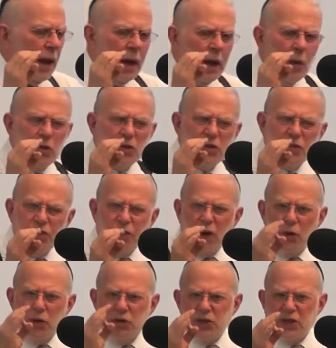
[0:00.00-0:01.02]
and I was,
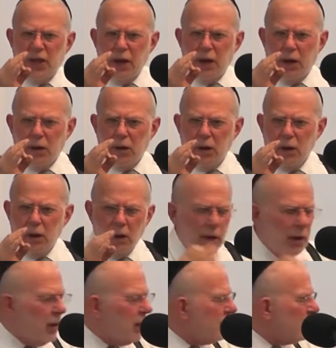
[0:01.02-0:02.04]
I was scared.
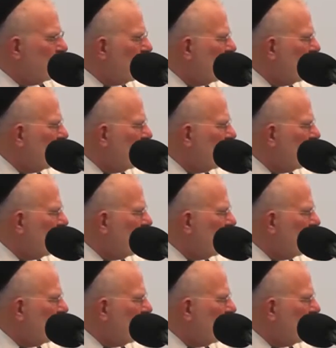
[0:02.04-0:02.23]
So